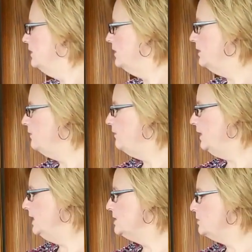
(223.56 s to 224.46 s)
The
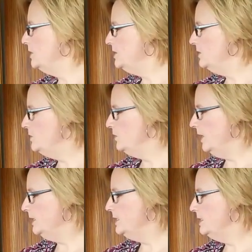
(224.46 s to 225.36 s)
defense would do
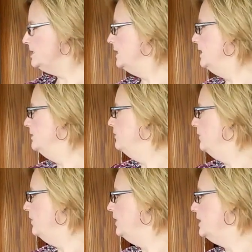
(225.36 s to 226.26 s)
direct exam for
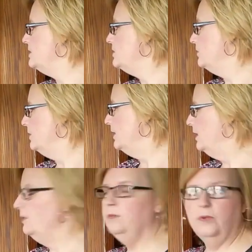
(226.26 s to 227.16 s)
these
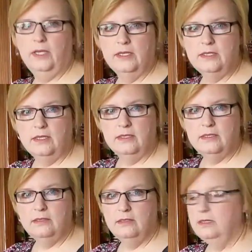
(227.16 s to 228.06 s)
three
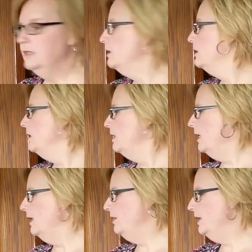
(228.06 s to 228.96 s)
witnesses.
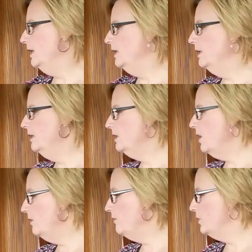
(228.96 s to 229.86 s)
And then
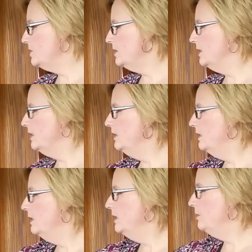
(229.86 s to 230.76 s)
conversely,
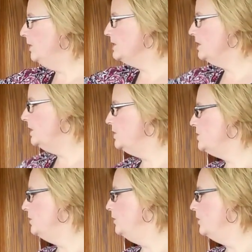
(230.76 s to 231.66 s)
the
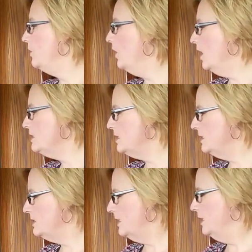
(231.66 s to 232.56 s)
prosecution will
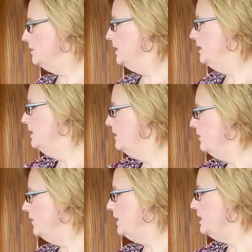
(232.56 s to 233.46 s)
cross-examine
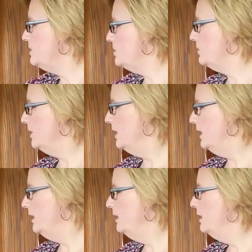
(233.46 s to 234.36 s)
these
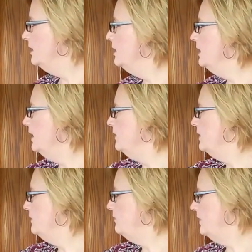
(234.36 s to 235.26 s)
three, and the
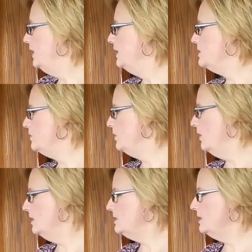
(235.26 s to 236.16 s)
defense will
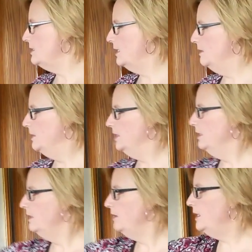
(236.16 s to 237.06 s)
cross-examine
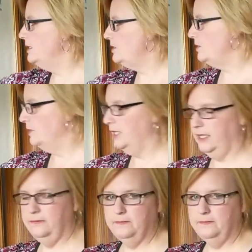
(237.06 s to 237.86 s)
these three.